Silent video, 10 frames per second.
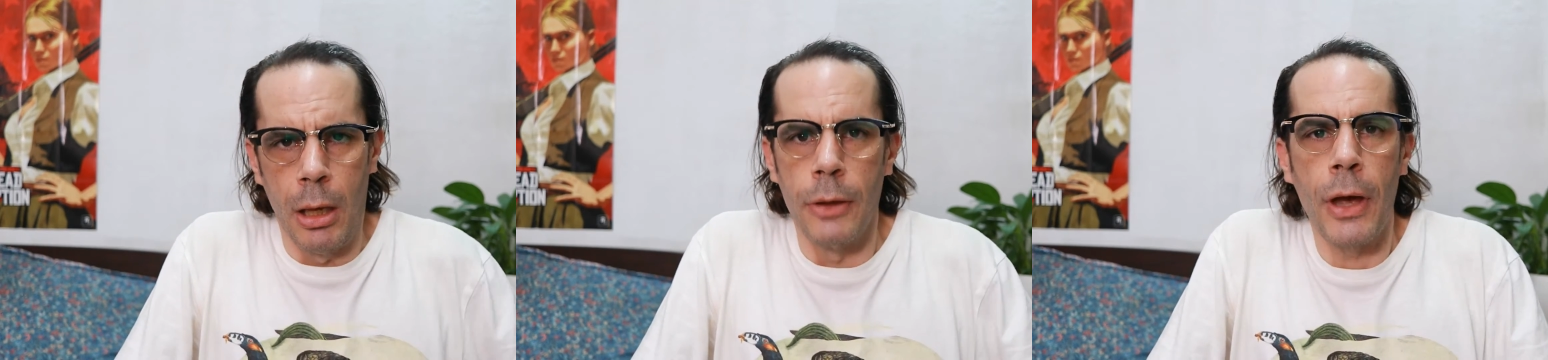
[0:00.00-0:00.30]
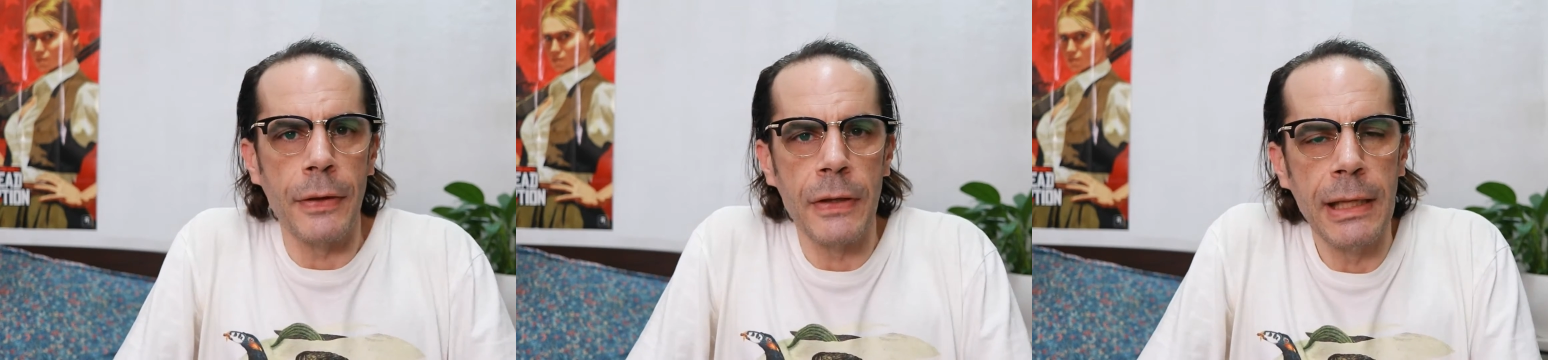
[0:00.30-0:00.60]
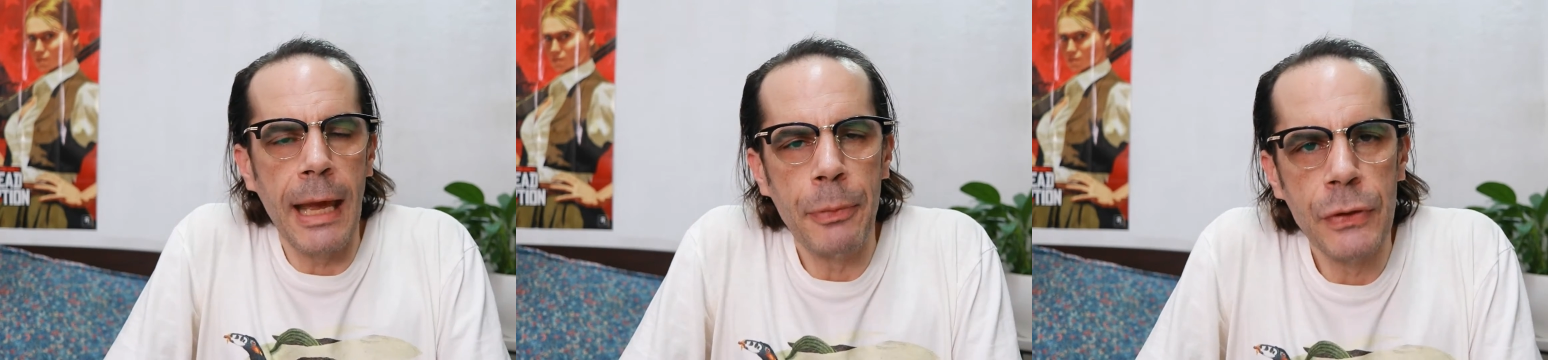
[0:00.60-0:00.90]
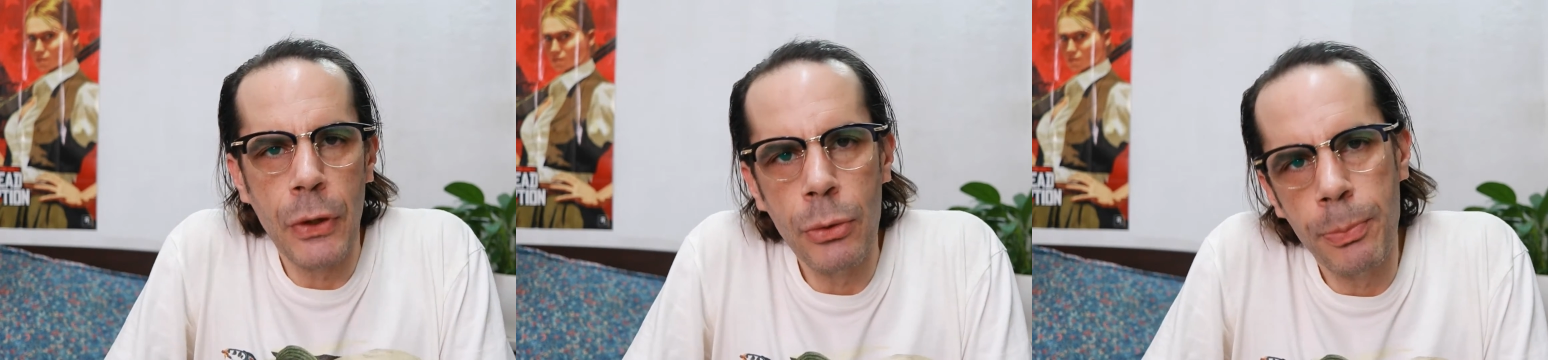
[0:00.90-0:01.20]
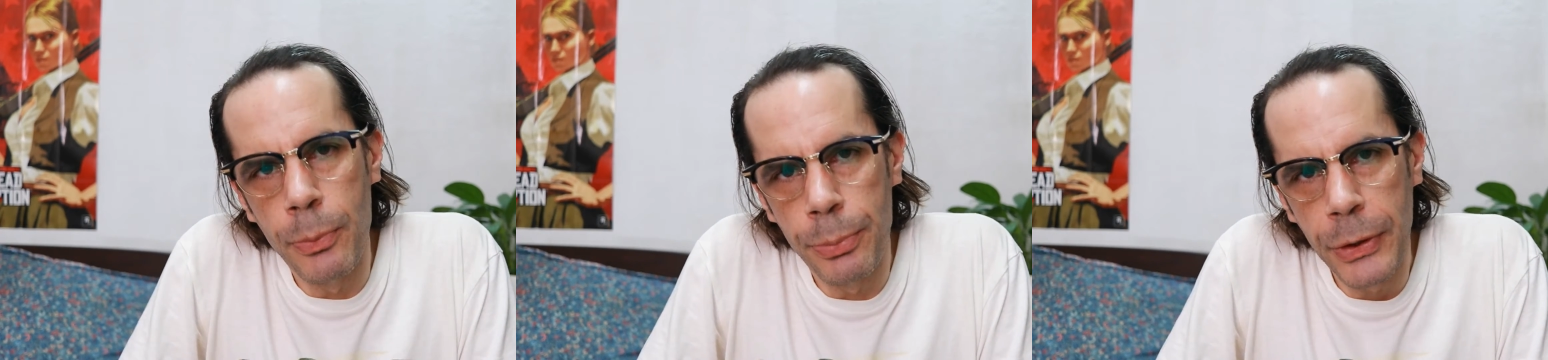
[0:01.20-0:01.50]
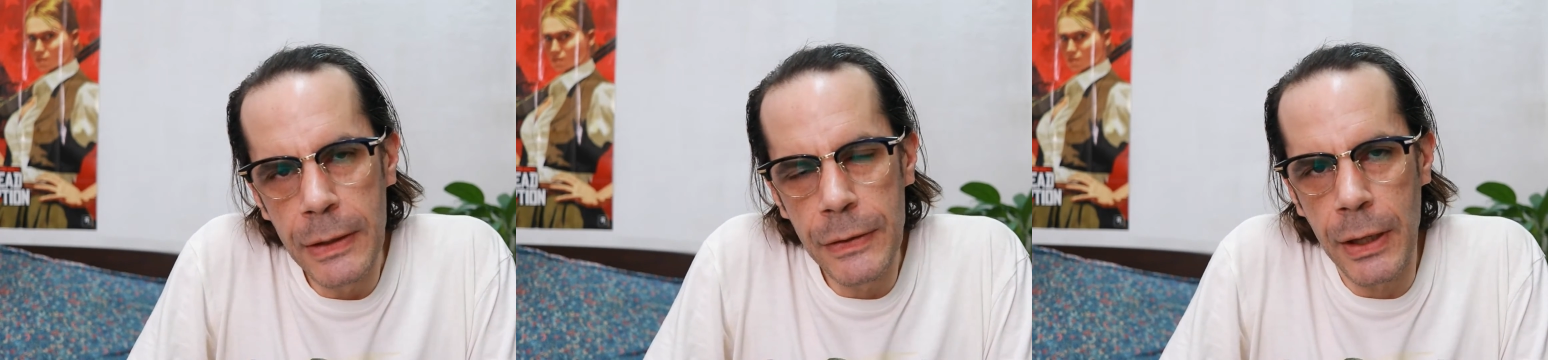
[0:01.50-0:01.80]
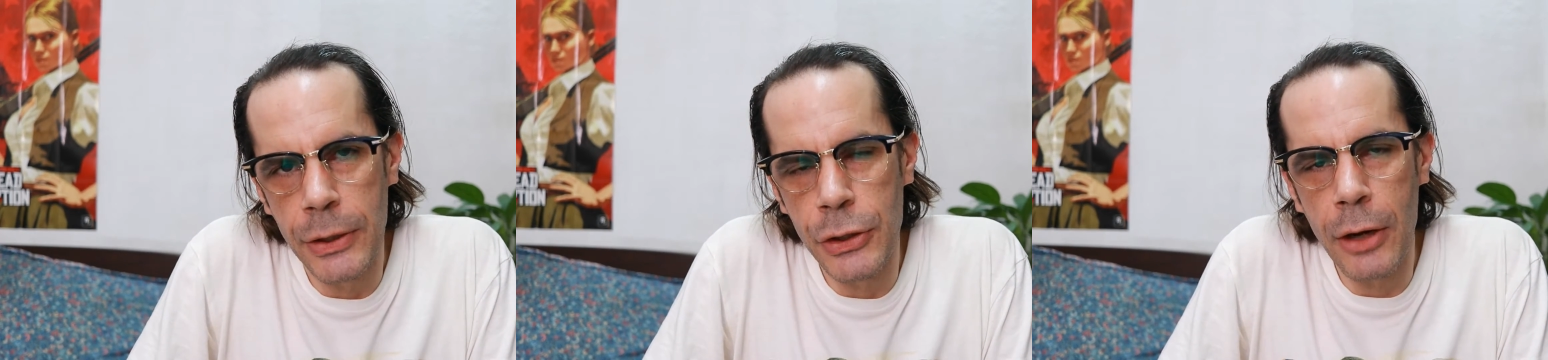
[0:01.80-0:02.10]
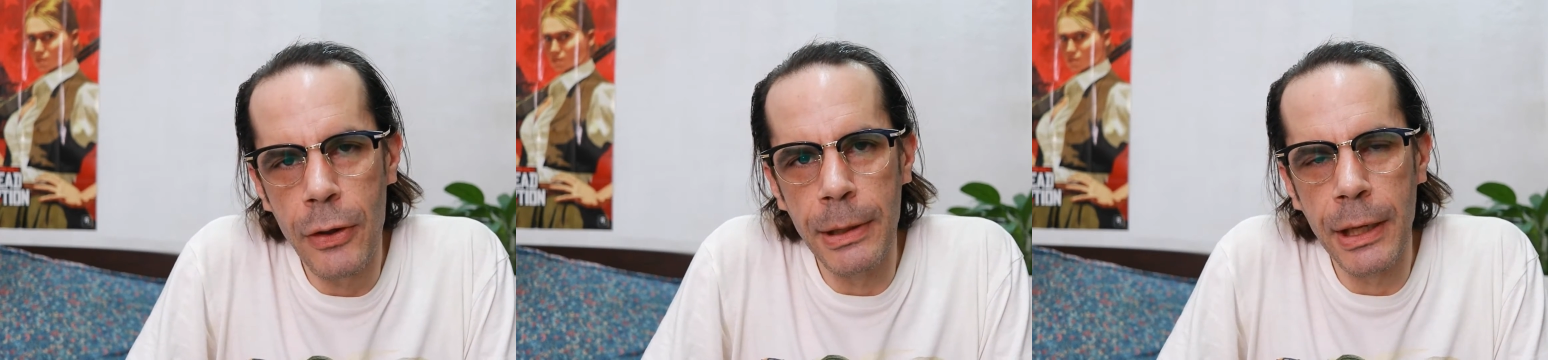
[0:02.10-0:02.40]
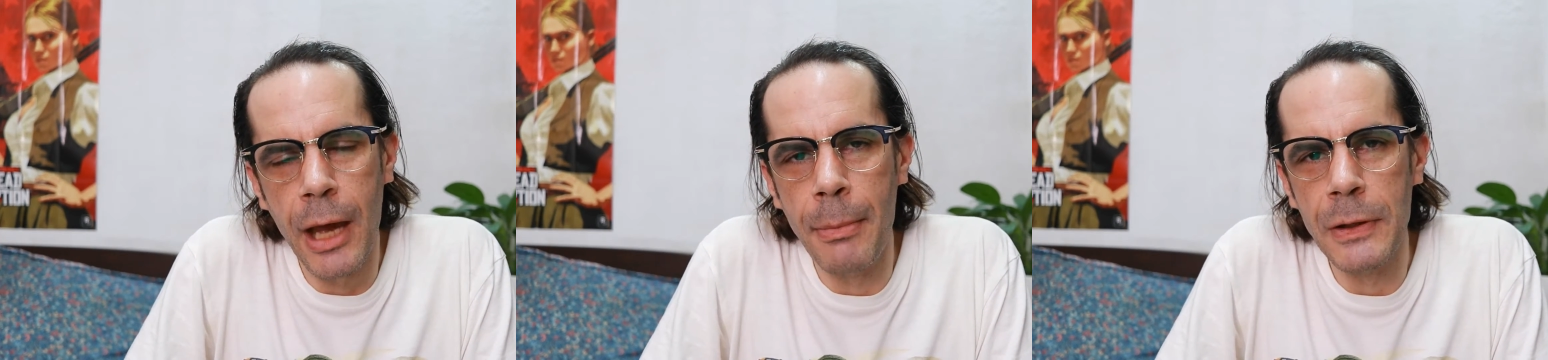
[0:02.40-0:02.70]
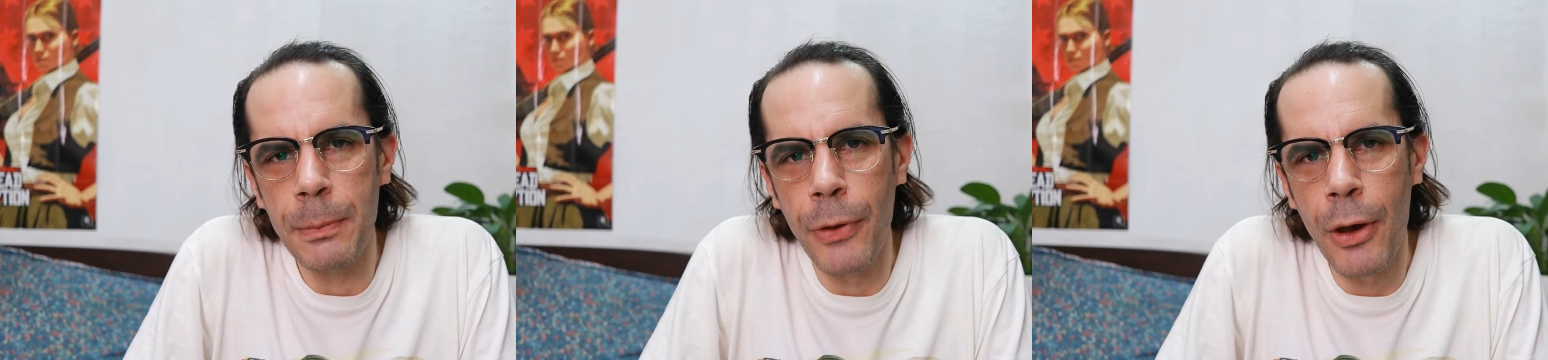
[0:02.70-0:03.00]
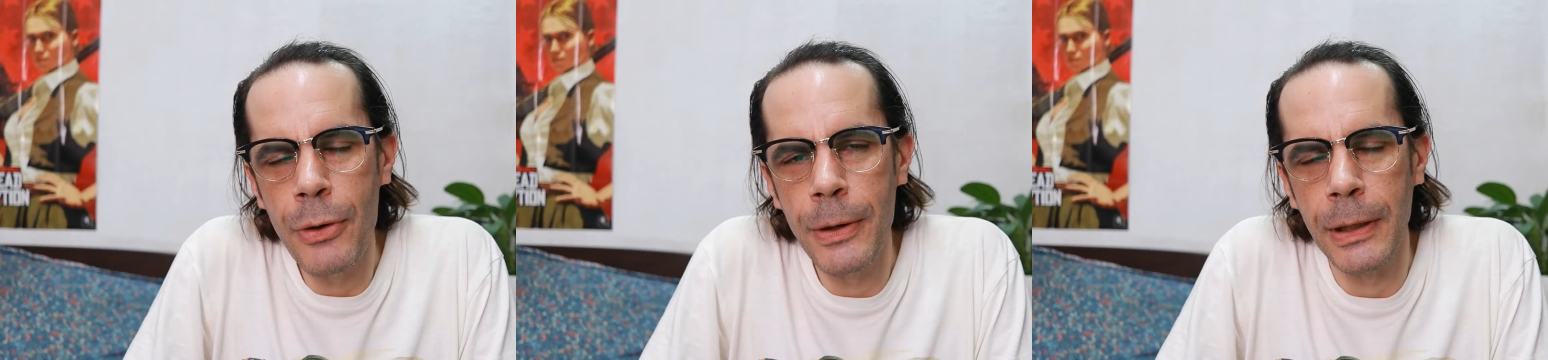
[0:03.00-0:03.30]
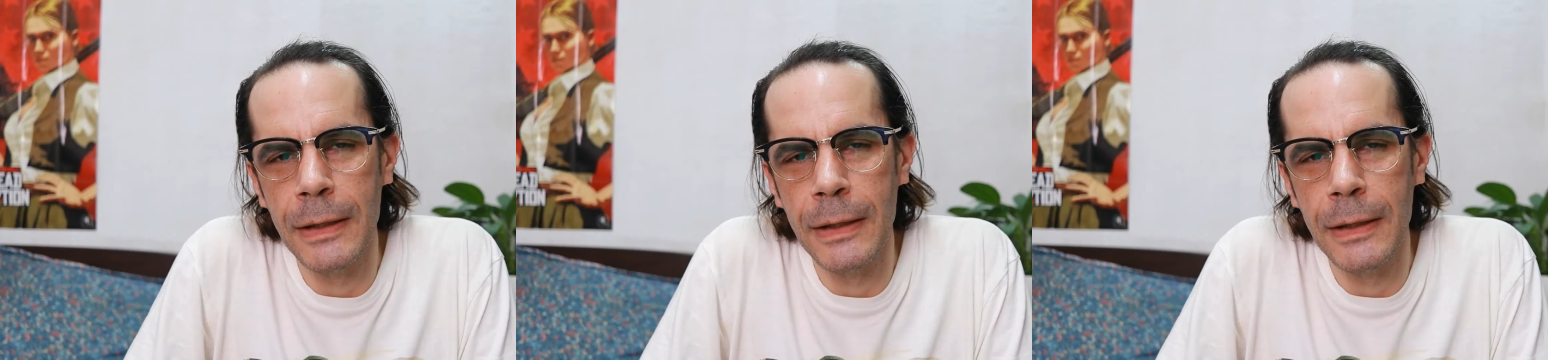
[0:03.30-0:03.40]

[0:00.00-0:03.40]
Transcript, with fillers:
Speaker 1: thoughts on the episode, please share them in the comments below.